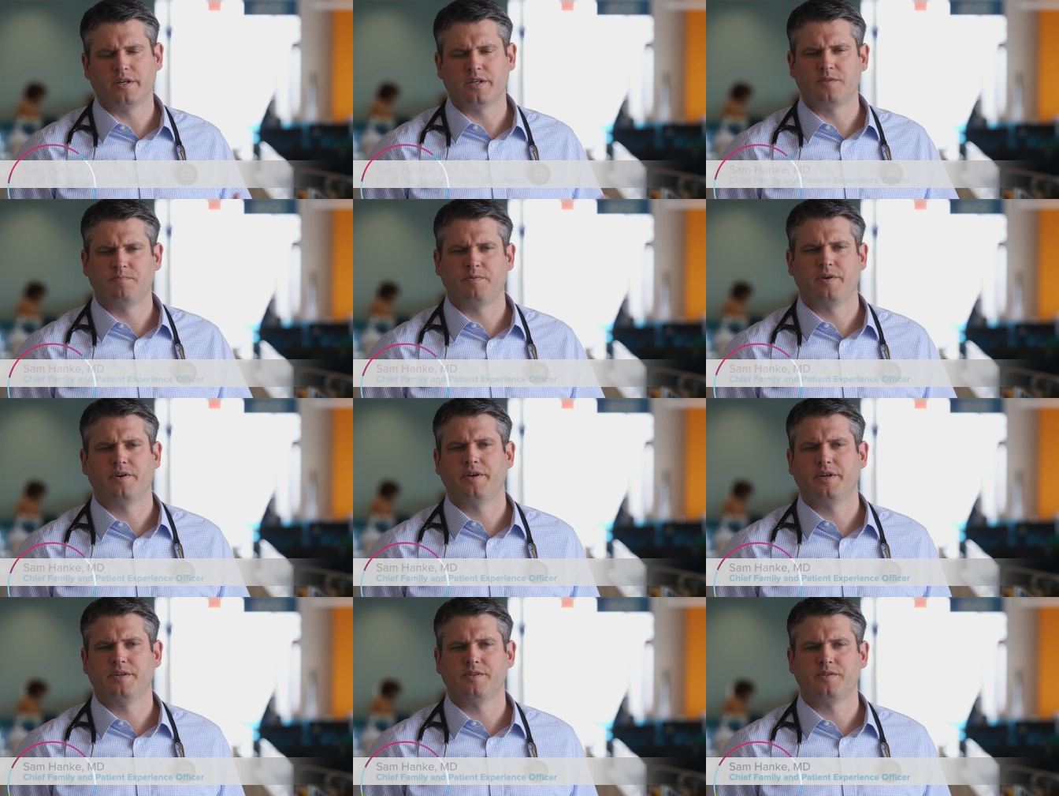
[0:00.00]

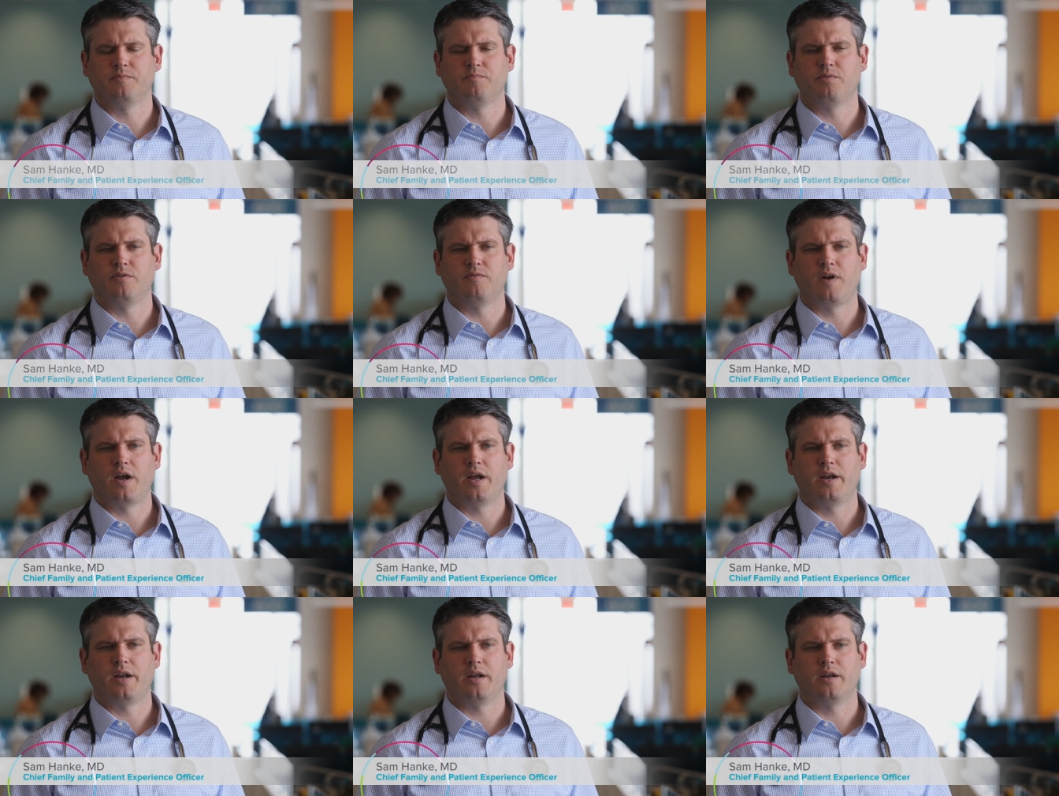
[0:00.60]
experience in
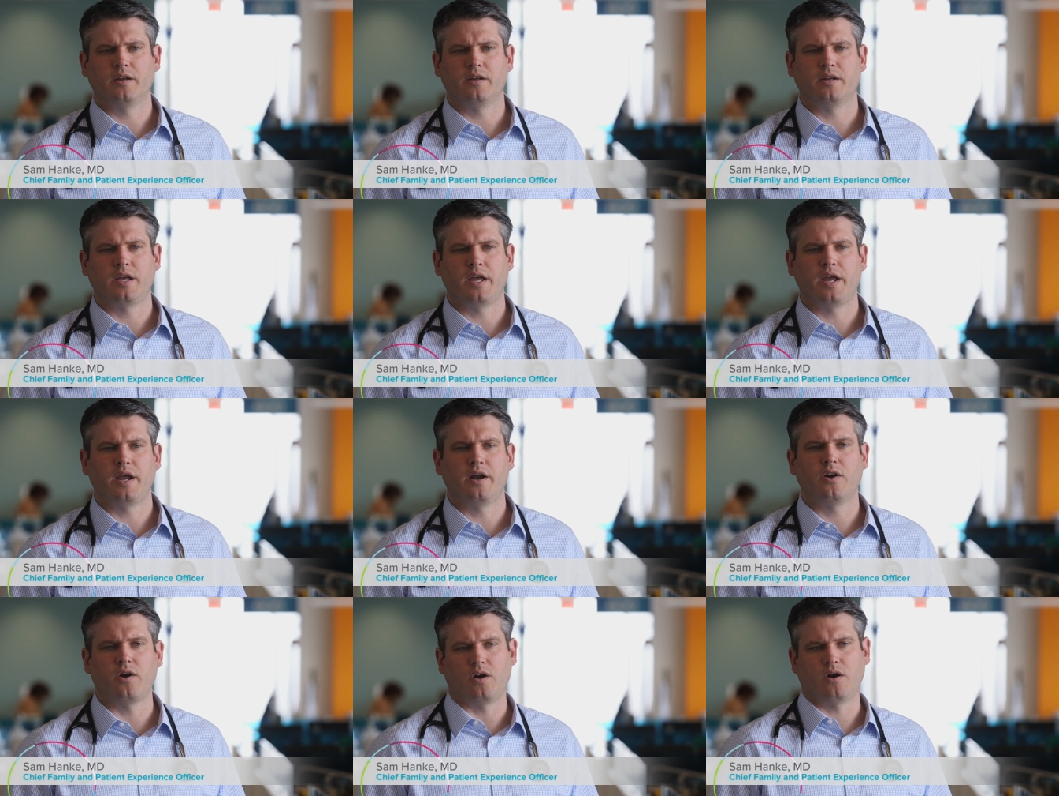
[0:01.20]
providing
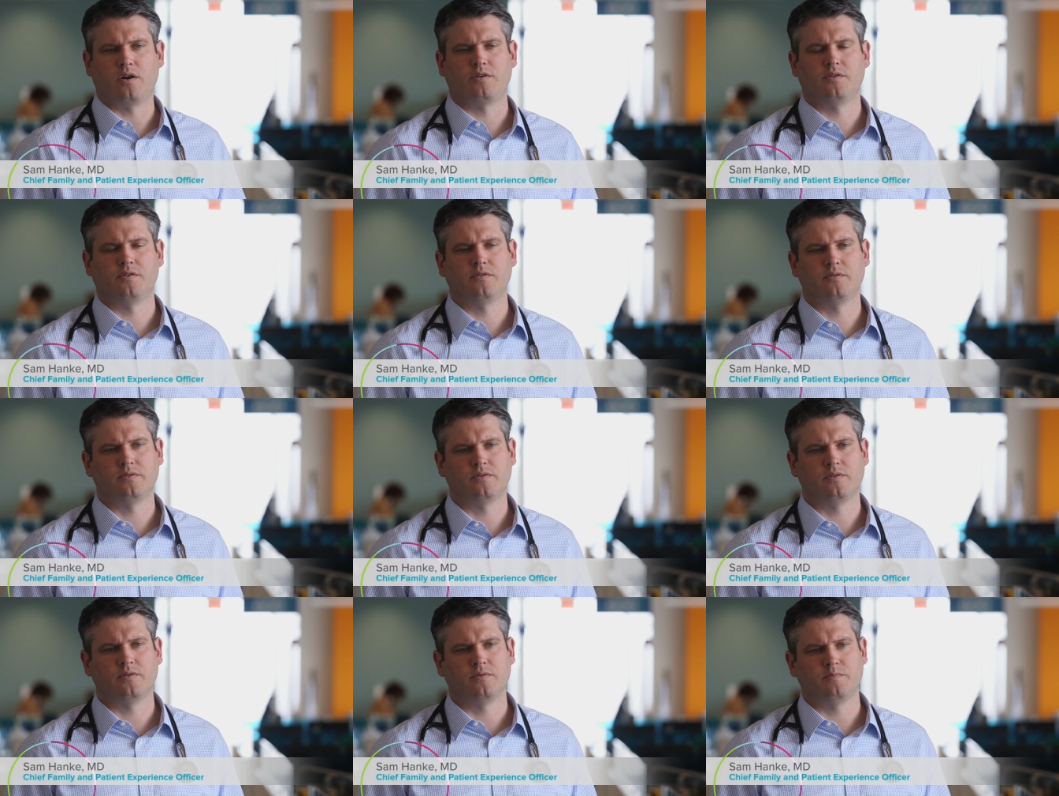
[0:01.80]
care
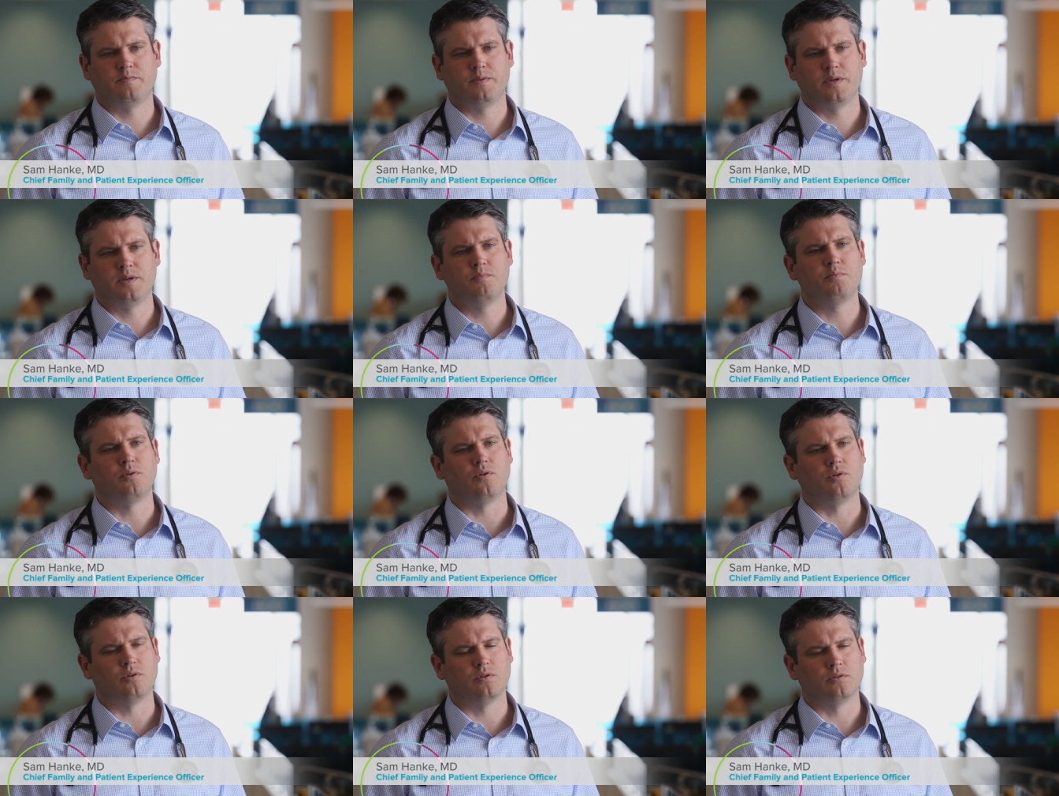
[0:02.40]
to
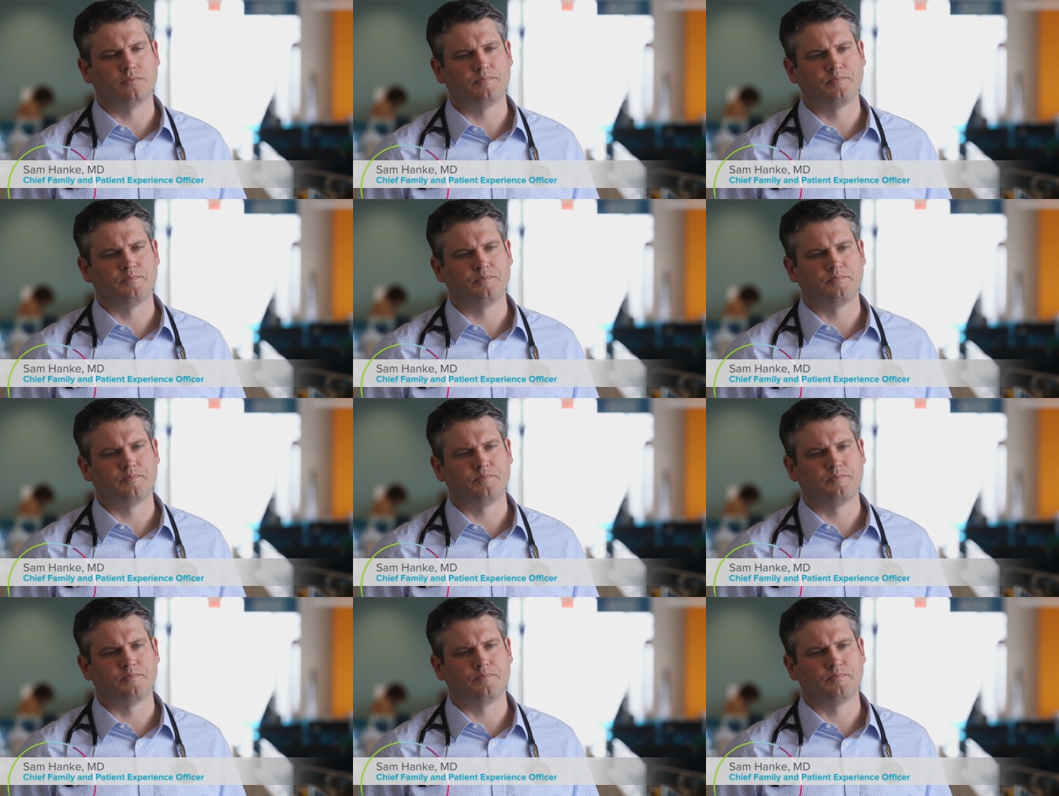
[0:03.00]
people,